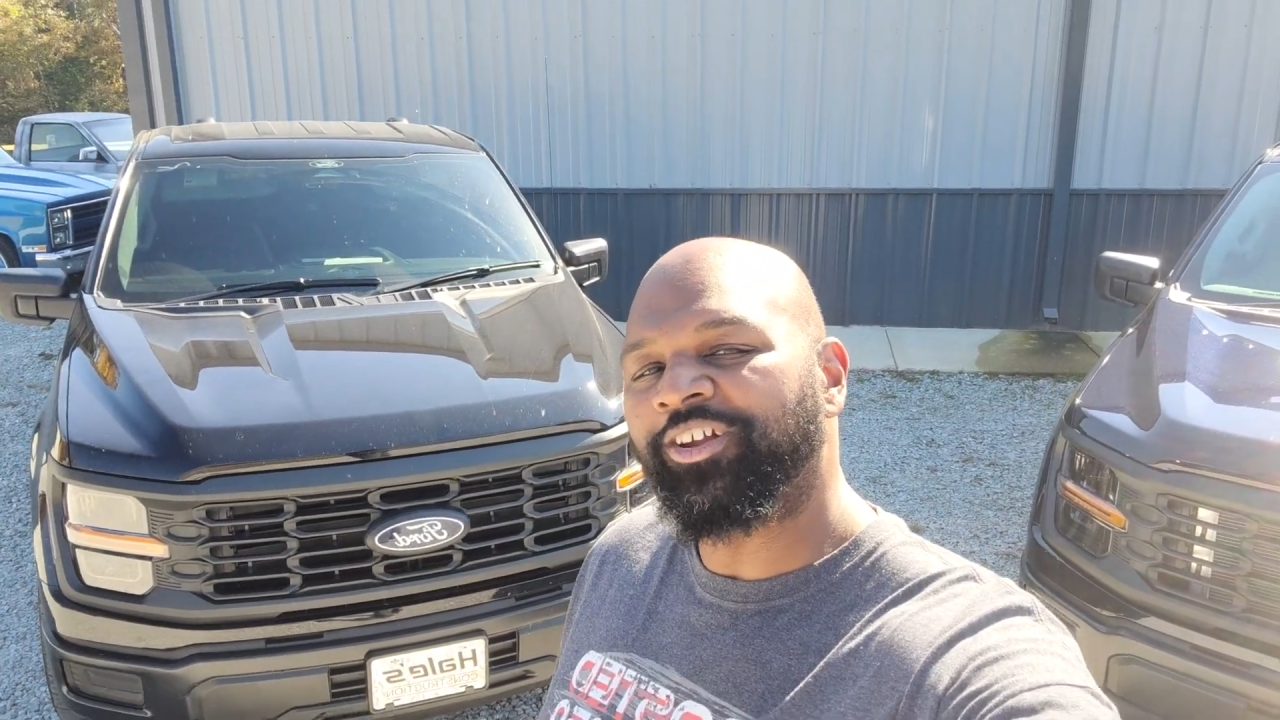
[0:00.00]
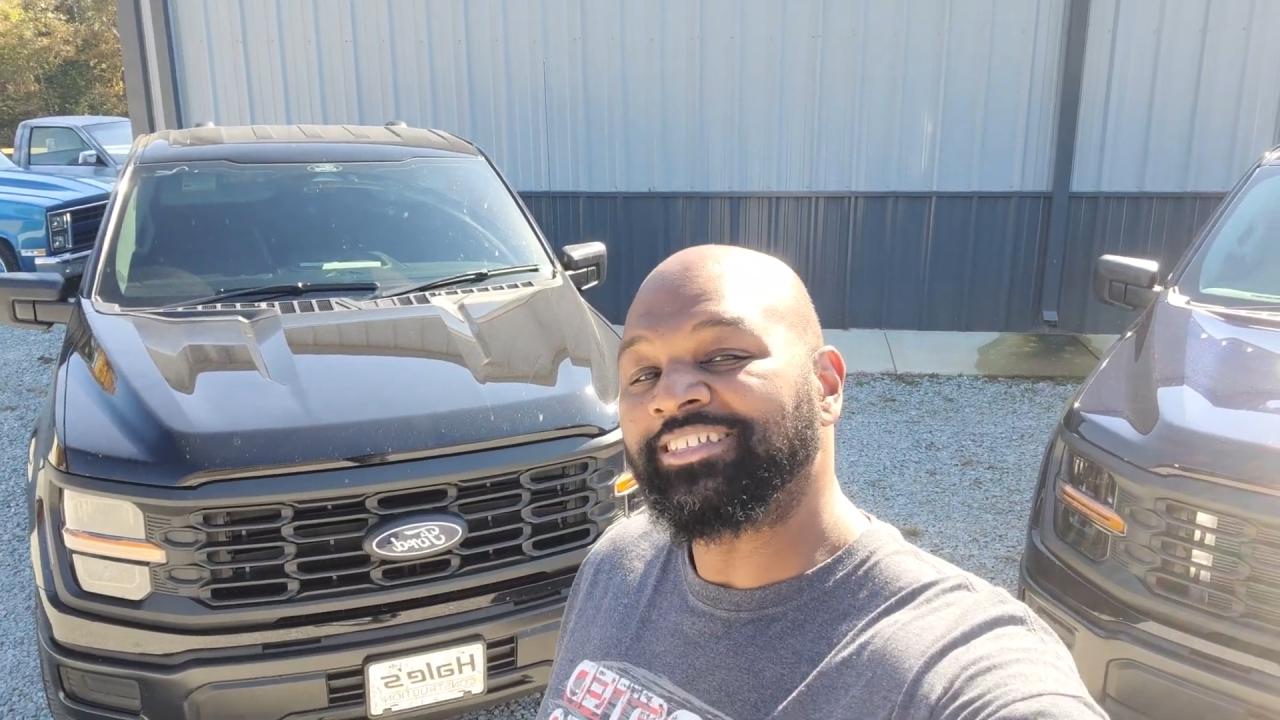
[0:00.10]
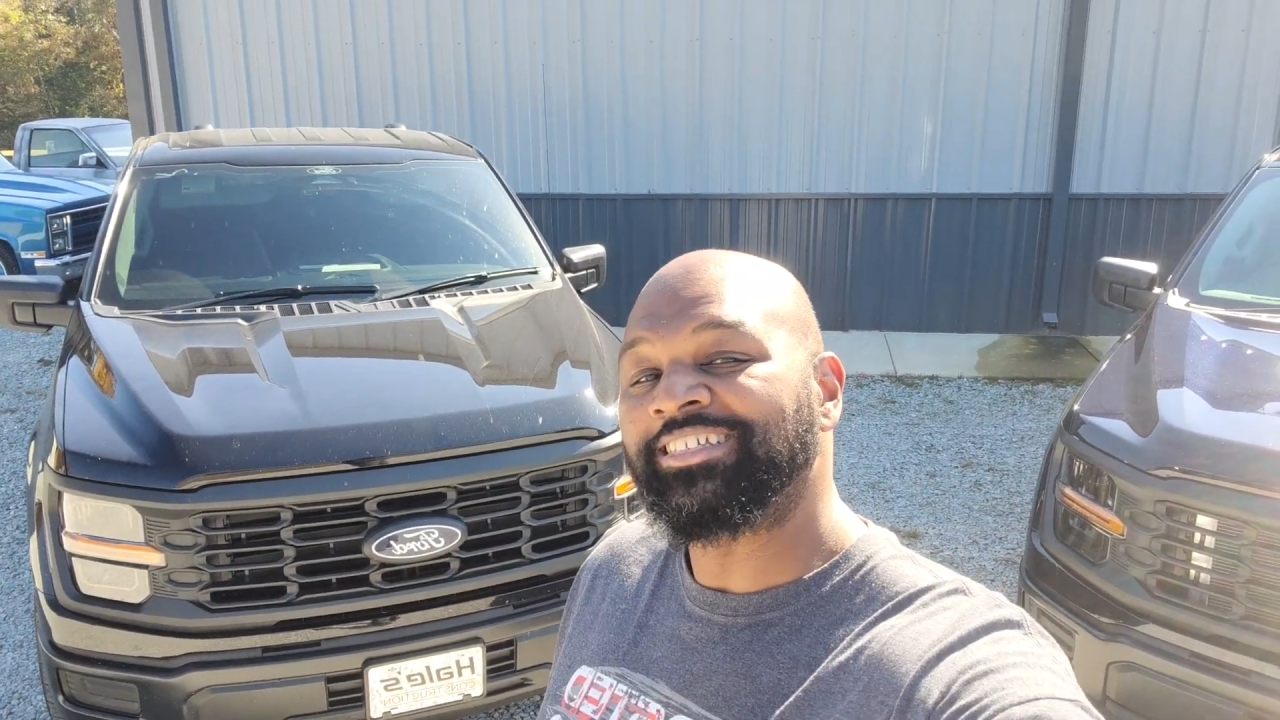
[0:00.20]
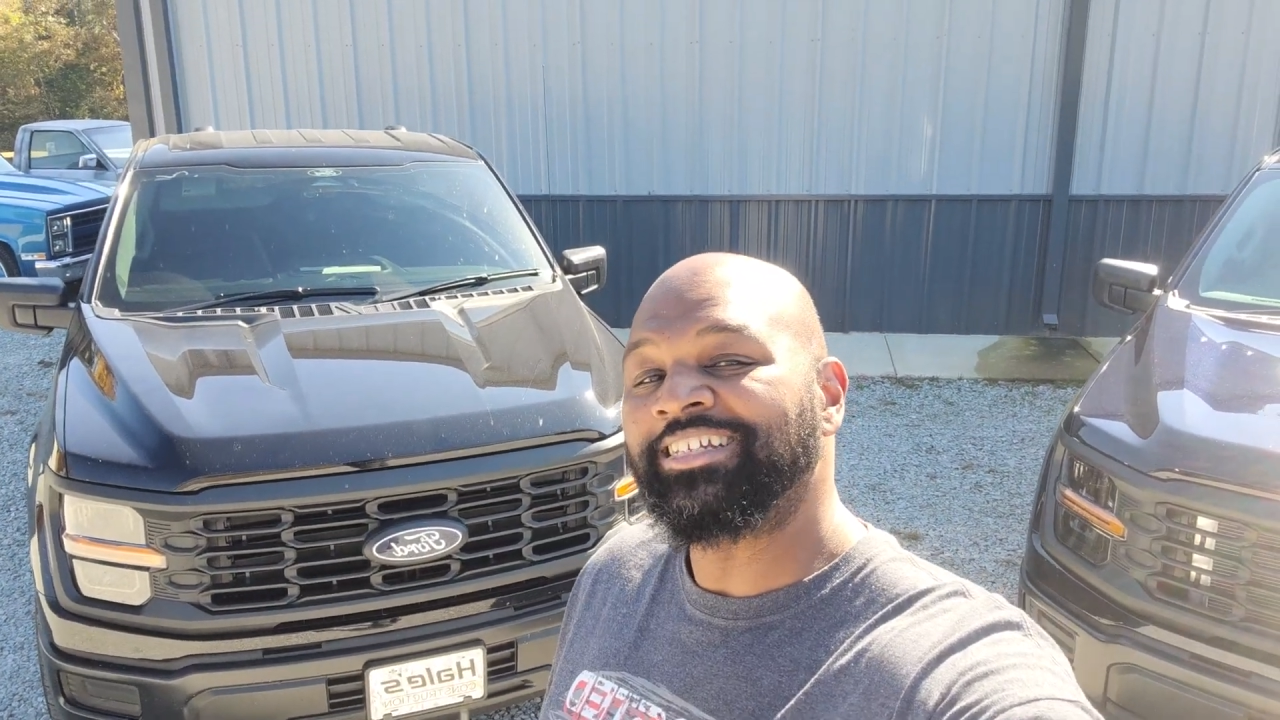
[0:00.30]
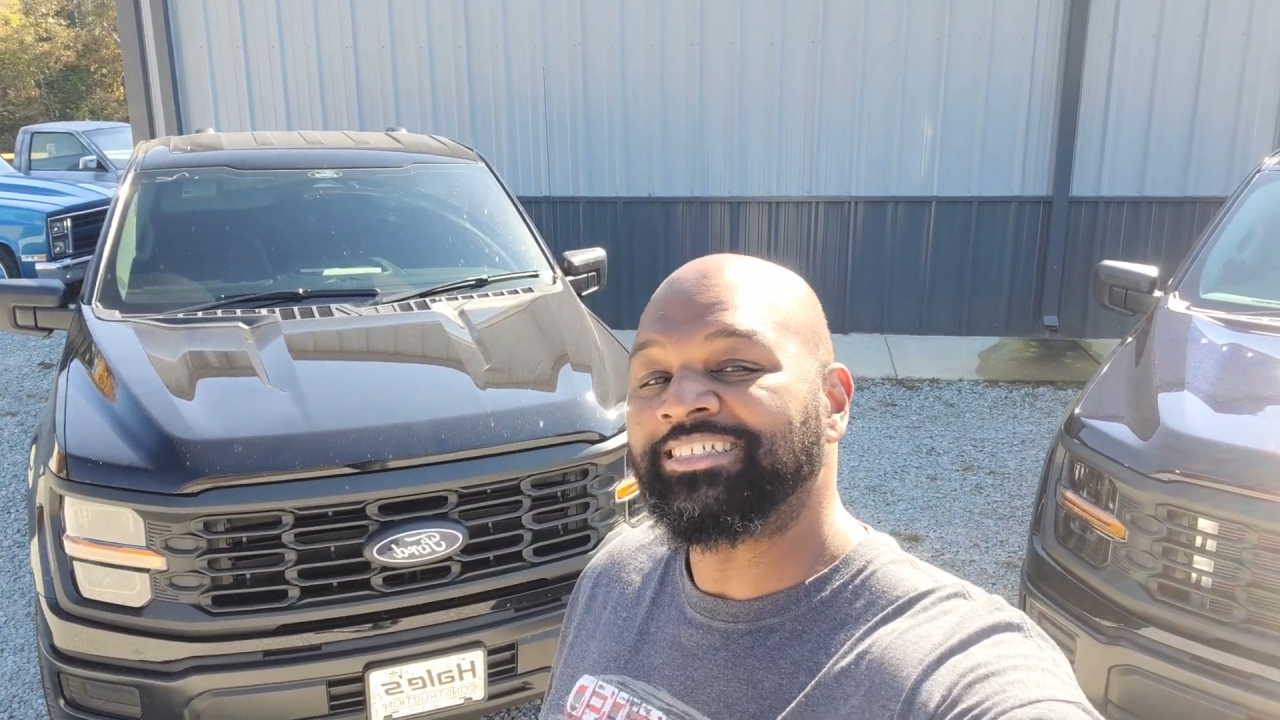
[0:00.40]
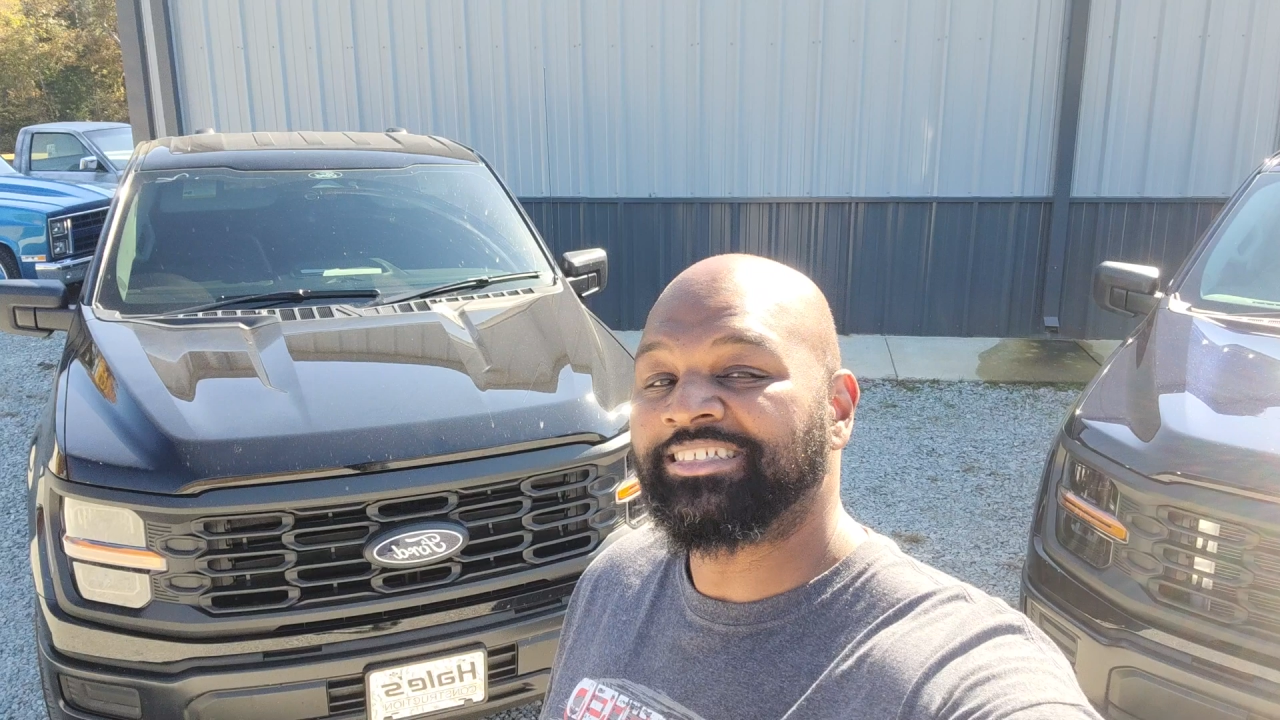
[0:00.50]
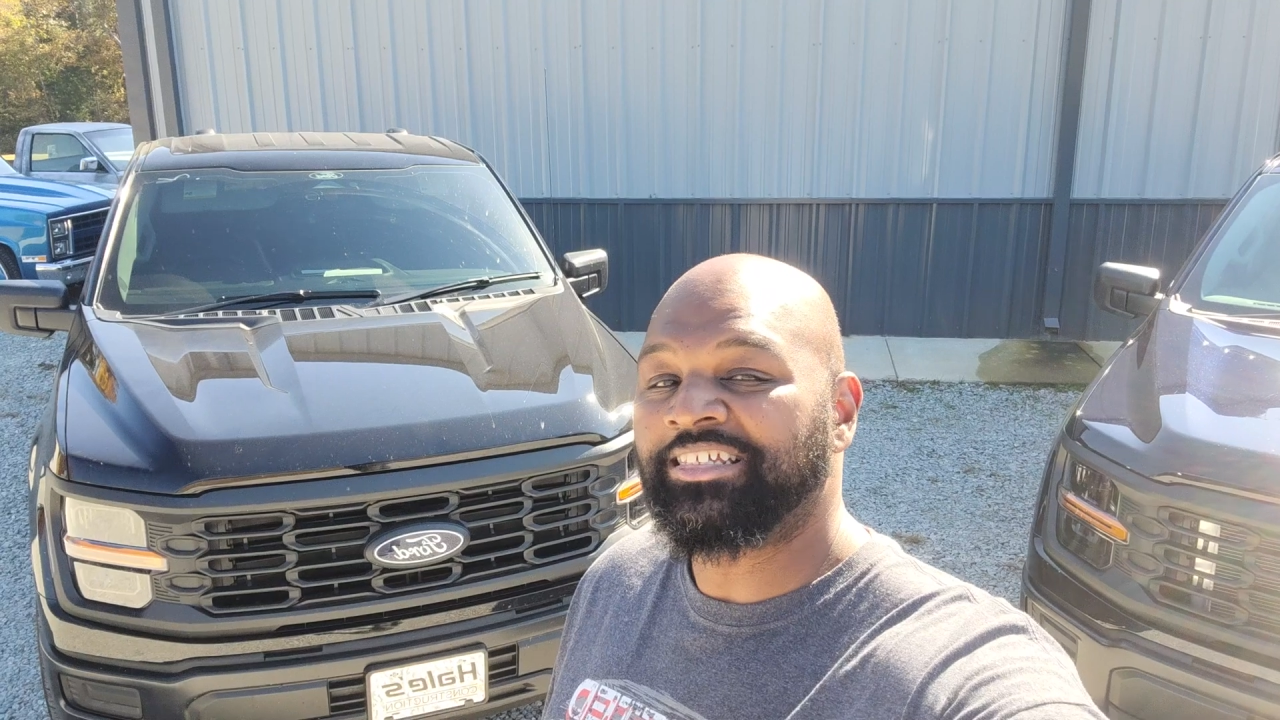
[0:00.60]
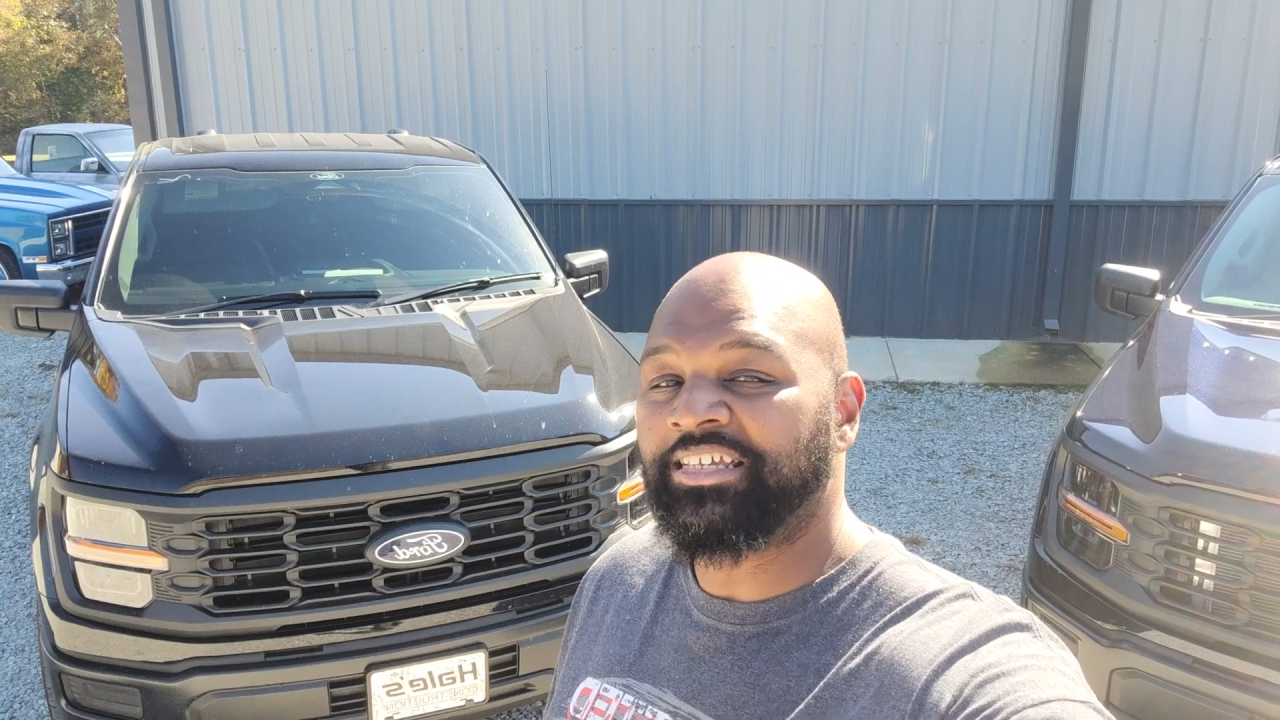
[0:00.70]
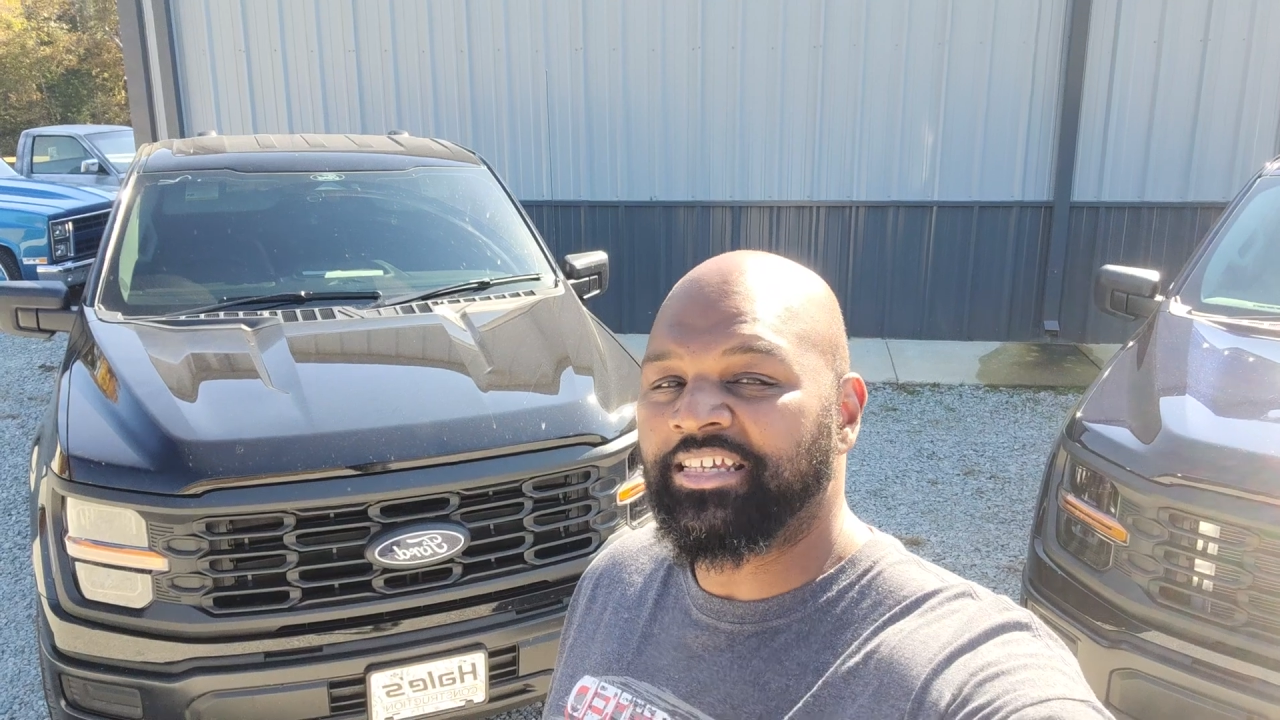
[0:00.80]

Tennessee